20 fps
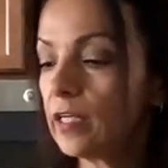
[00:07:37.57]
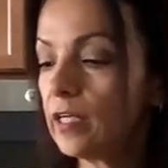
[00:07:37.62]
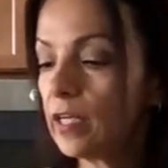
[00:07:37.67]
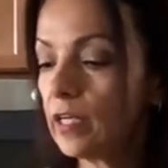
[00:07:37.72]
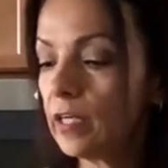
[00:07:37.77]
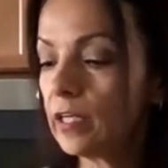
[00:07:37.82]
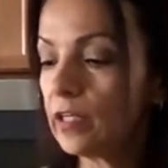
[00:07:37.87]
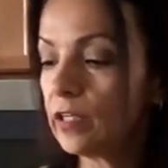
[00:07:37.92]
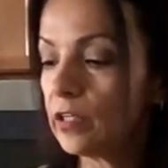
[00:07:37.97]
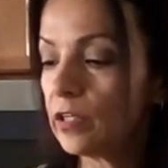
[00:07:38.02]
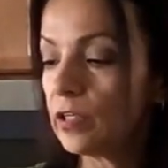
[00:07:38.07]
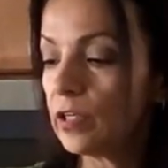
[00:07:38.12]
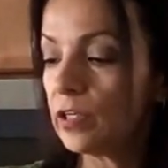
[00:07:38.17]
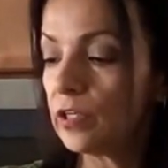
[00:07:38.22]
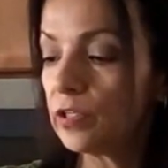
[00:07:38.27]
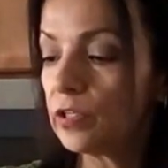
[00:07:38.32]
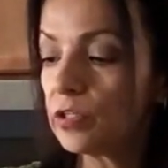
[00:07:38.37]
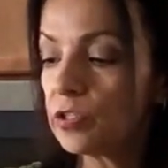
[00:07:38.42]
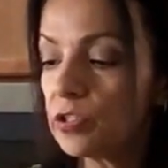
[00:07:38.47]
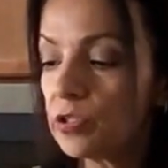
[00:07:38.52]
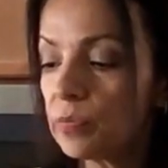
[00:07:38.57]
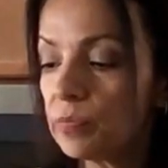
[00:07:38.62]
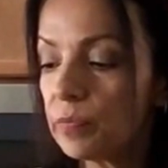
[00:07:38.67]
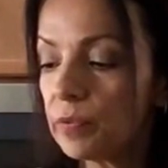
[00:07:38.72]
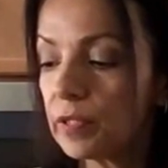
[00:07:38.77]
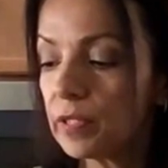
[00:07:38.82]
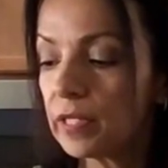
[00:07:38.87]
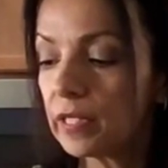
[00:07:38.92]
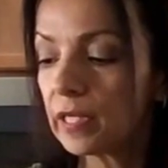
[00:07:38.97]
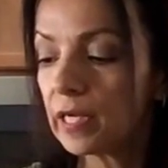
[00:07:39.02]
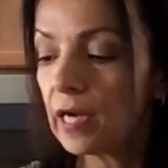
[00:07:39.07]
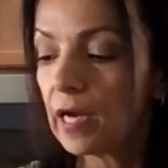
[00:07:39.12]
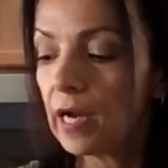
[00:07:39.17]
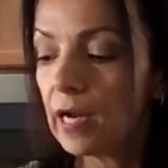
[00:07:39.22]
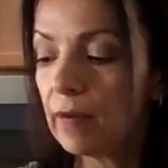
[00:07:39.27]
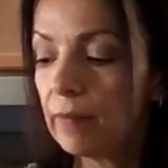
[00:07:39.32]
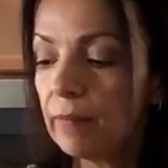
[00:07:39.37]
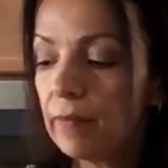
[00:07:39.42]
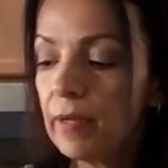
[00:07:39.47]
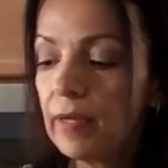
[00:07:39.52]
in your NutriBullet
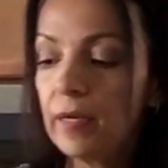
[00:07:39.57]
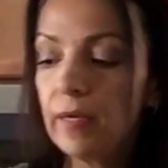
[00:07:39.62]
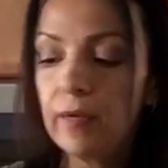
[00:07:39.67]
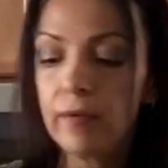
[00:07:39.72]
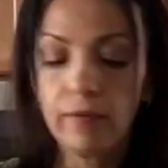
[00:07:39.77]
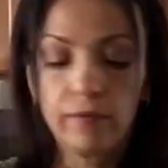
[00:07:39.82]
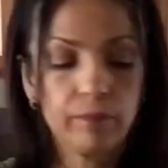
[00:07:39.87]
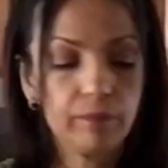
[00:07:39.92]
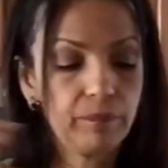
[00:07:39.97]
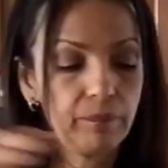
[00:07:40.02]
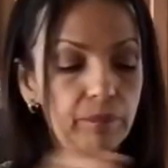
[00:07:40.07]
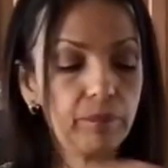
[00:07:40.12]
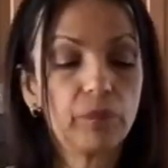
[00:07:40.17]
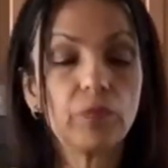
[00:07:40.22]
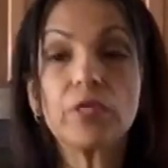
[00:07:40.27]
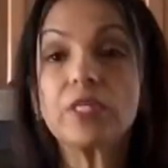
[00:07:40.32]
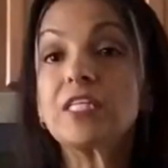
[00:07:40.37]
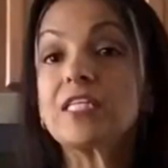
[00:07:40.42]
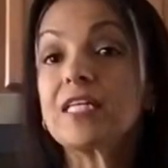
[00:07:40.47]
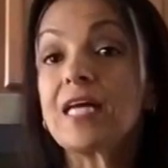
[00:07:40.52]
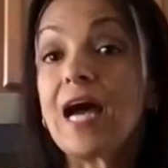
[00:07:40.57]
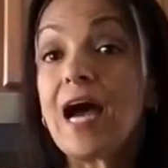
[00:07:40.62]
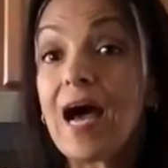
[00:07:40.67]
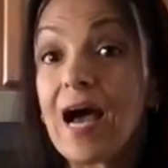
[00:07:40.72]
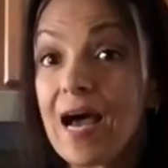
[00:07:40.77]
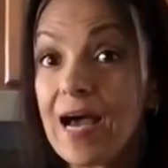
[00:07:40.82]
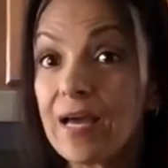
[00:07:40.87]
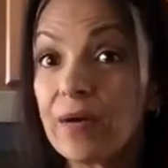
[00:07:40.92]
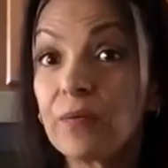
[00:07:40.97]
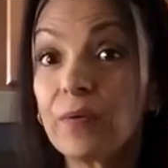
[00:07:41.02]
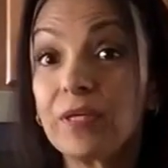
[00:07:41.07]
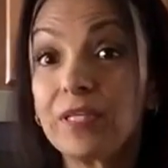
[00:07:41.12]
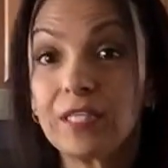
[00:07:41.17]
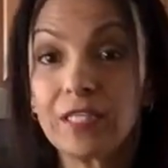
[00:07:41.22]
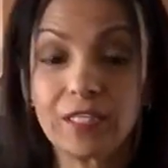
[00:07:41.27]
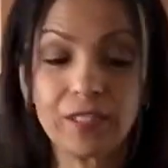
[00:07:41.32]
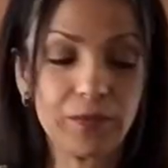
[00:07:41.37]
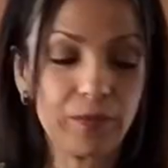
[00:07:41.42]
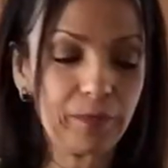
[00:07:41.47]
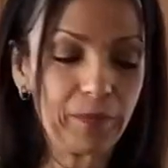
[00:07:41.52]
cup, which I went a
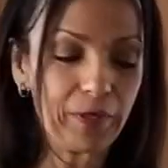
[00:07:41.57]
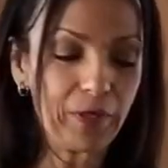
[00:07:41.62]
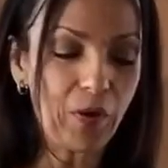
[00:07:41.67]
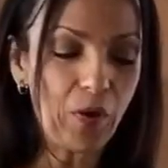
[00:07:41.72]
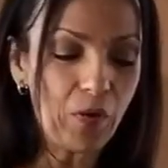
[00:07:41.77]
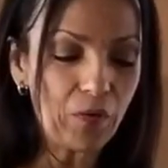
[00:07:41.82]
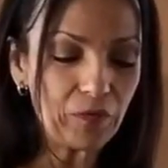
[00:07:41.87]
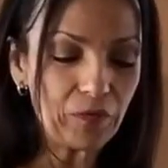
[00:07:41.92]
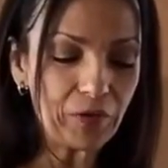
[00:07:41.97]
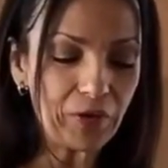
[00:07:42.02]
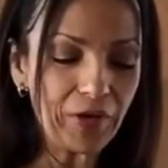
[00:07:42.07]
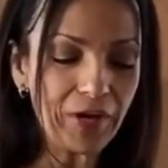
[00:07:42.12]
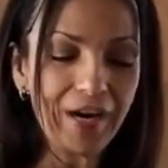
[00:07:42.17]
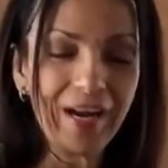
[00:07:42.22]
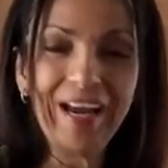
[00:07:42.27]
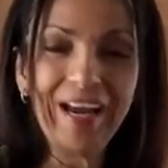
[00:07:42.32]
little bit over.